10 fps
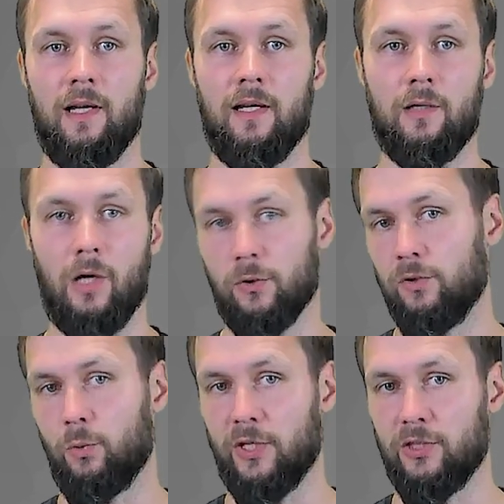Closed
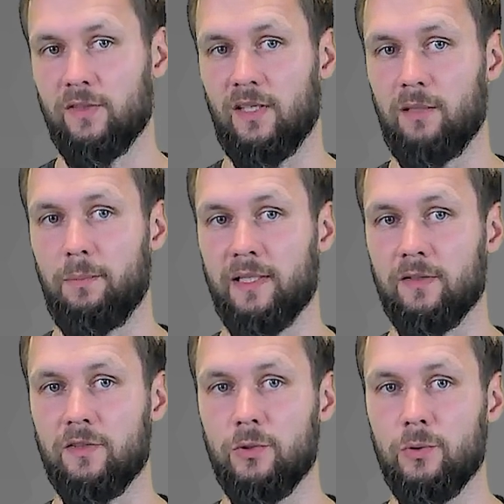questions are better
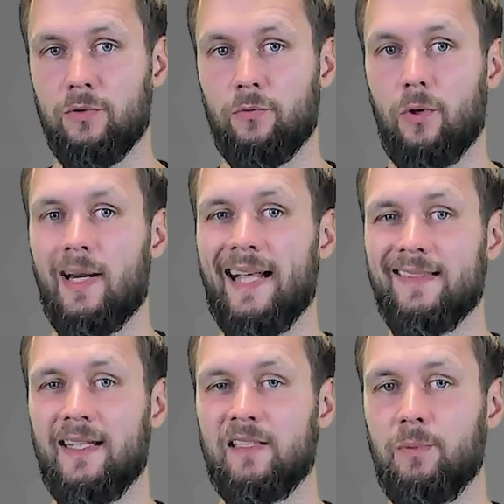suited for less
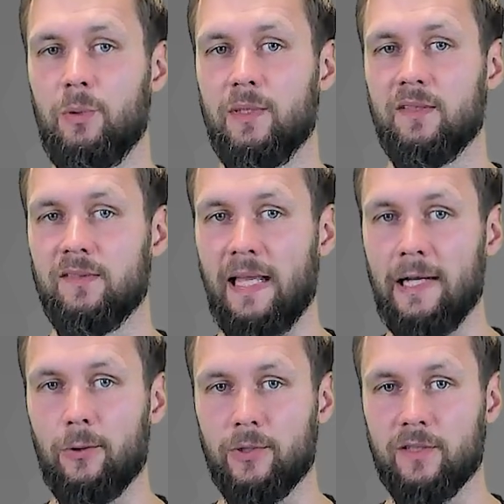experienced
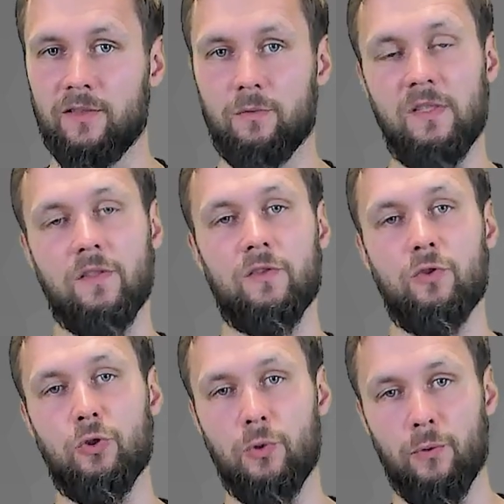stakeholders. This is
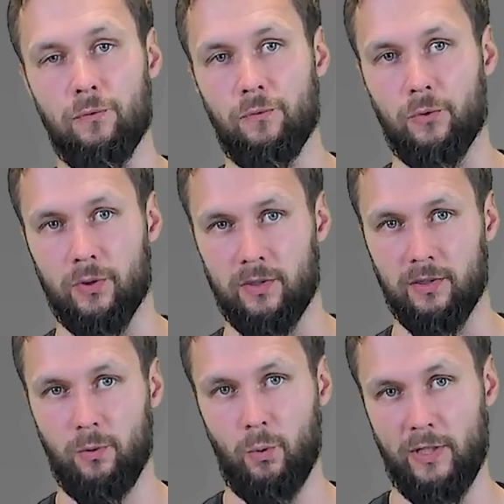true for
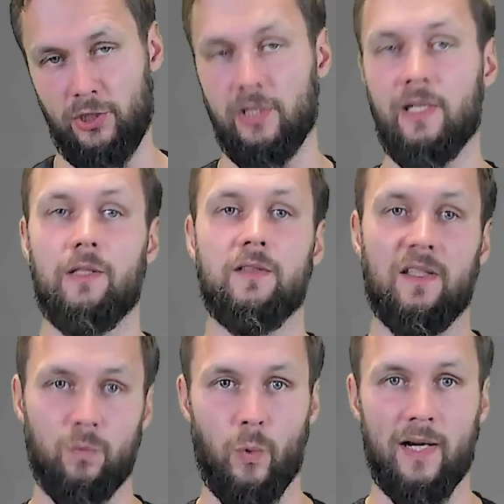questionnaires
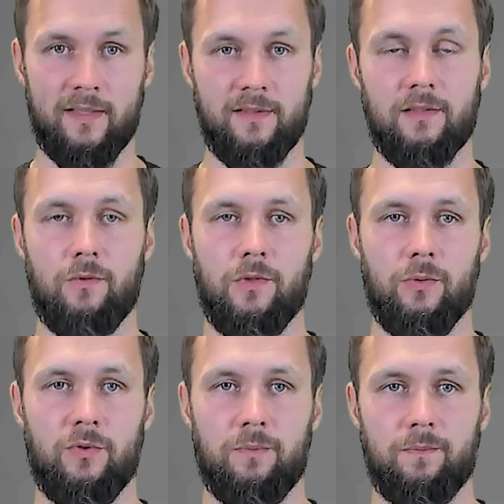as well as interviews.